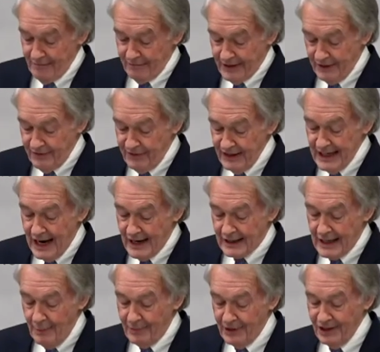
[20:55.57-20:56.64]
that VR
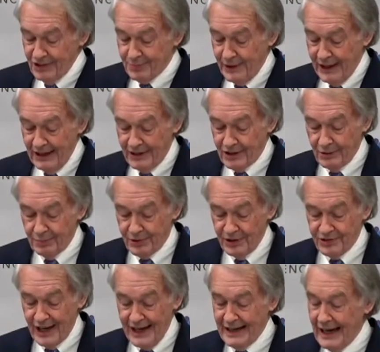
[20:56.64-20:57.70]
companies plan to
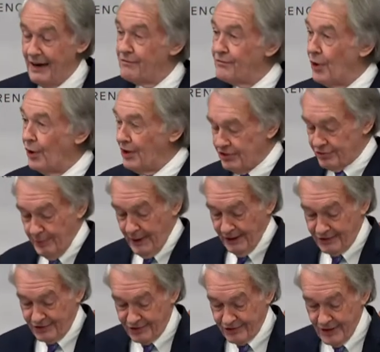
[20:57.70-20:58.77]
present
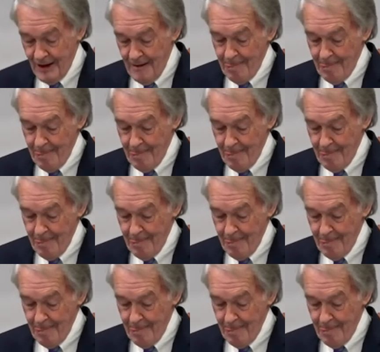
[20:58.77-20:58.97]
advertisements